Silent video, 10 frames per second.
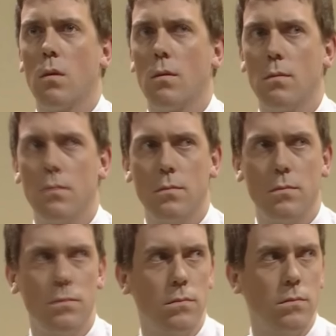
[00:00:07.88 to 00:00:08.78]
able to
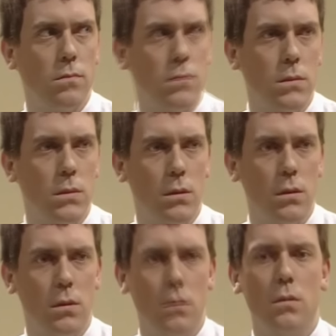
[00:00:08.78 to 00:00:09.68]
bend spoons
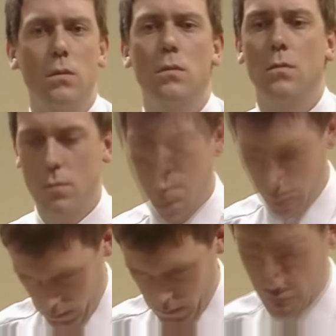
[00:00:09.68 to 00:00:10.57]
using psychic
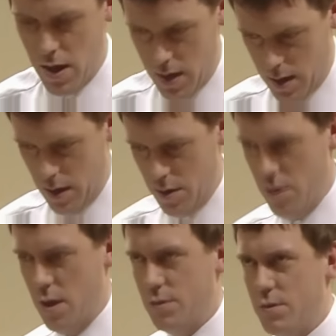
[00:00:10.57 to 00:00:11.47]
energy. Psychic
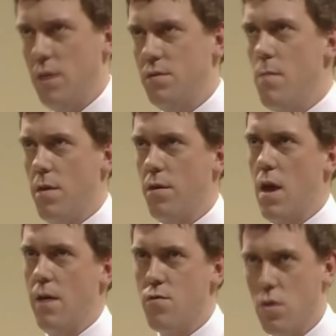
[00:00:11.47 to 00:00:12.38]
energy, yes, that is the
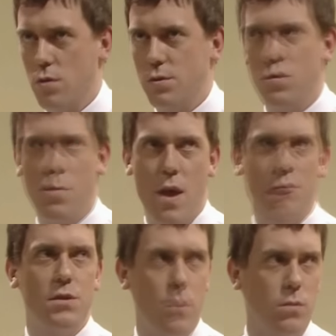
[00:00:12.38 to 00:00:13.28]
method I have chosen to
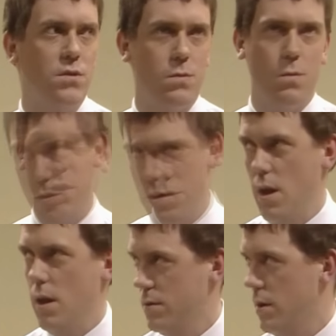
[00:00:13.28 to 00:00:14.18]
bend spoons
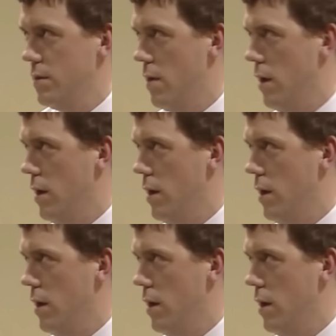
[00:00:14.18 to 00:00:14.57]
with, yes, that's right.